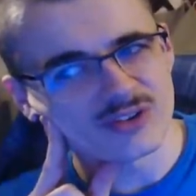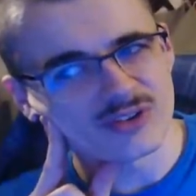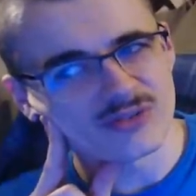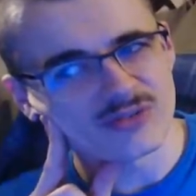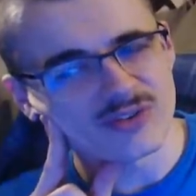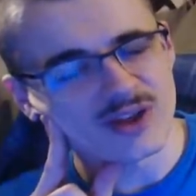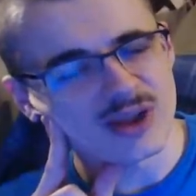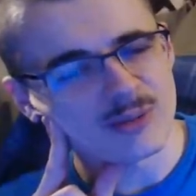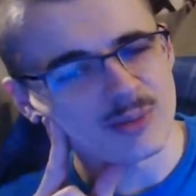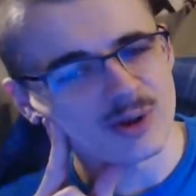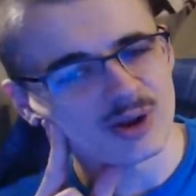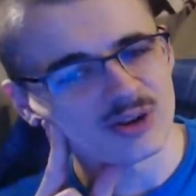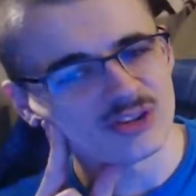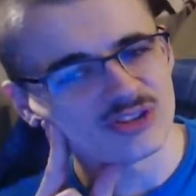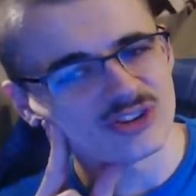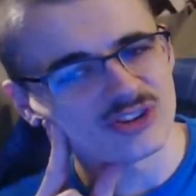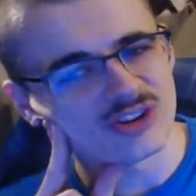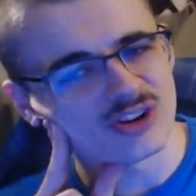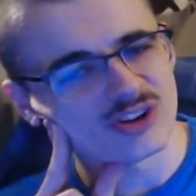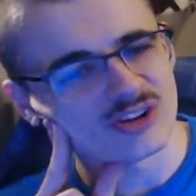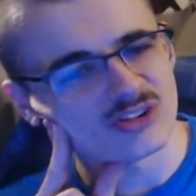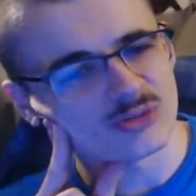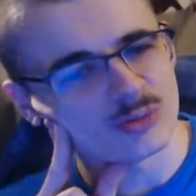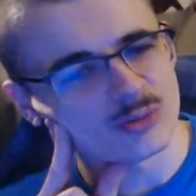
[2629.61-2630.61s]
a Fairbairn
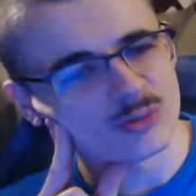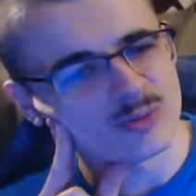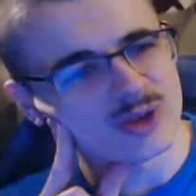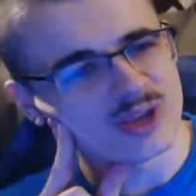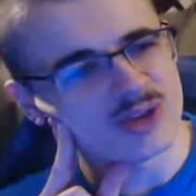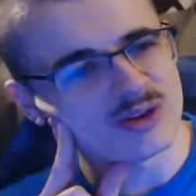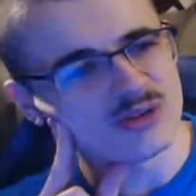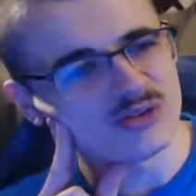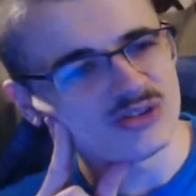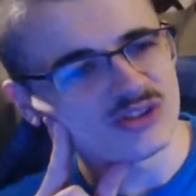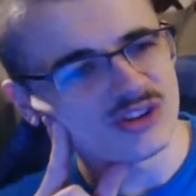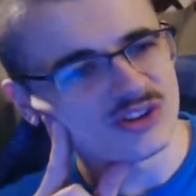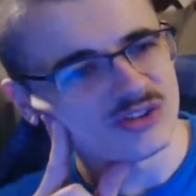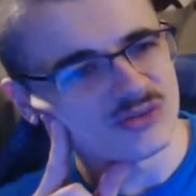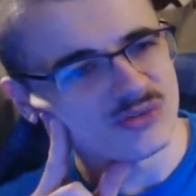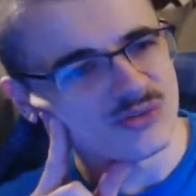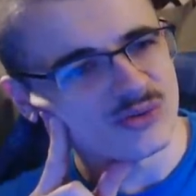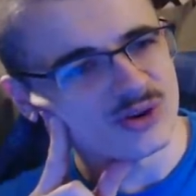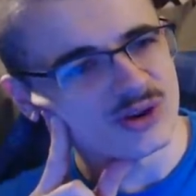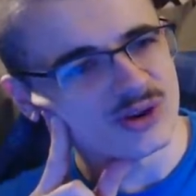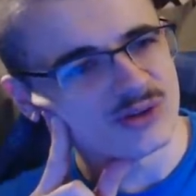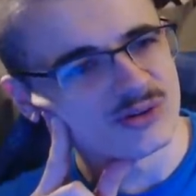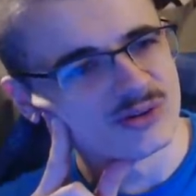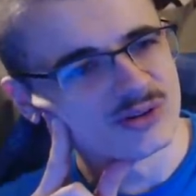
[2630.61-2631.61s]
Sykes would be useless
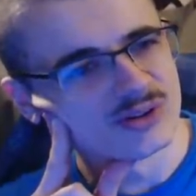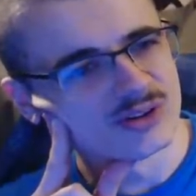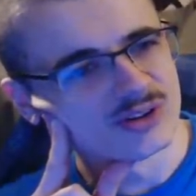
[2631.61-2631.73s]
for you.